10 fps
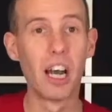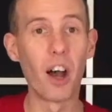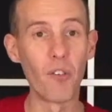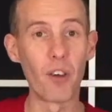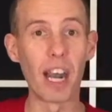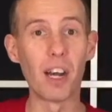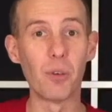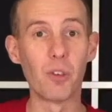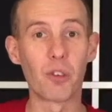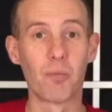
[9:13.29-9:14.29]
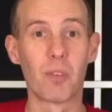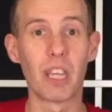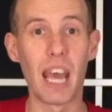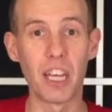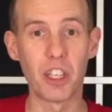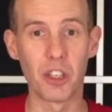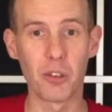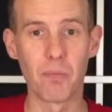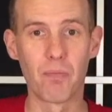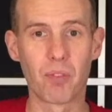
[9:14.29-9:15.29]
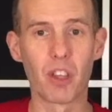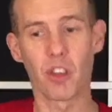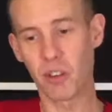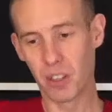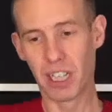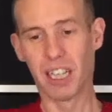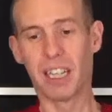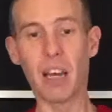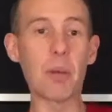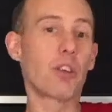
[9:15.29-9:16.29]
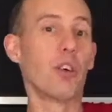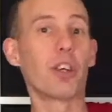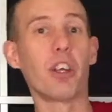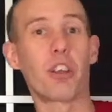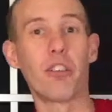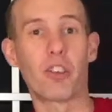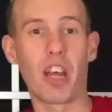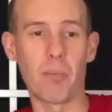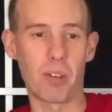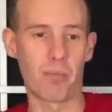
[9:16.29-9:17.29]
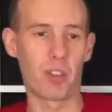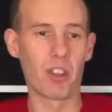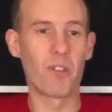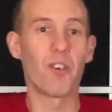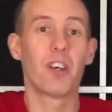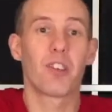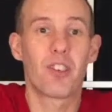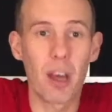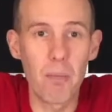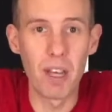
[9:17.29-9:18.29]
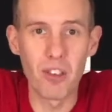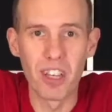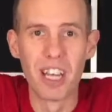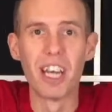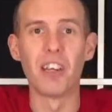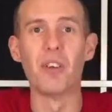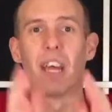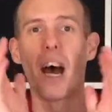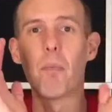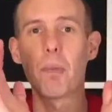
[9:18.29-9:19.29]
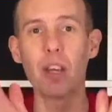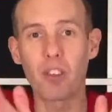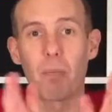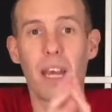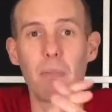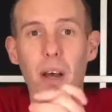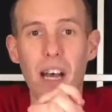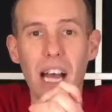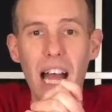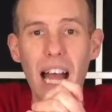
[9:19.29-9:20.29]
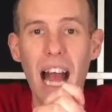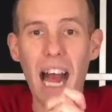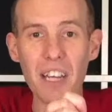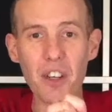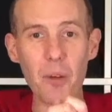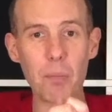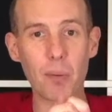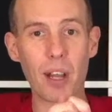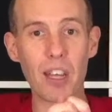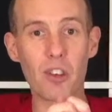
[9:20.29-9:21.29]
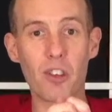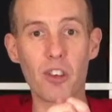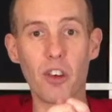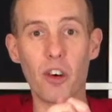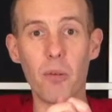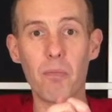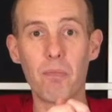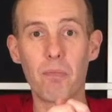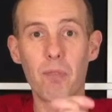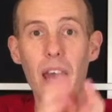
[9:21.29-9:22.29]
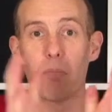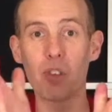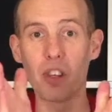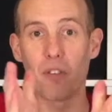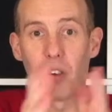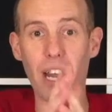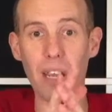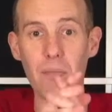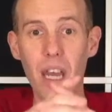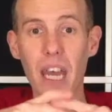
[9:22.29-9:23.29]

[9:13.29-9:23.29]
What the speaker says: around the edges. So let me talk you through the steps. So the first step is you get a piece of paper and you place your empty frame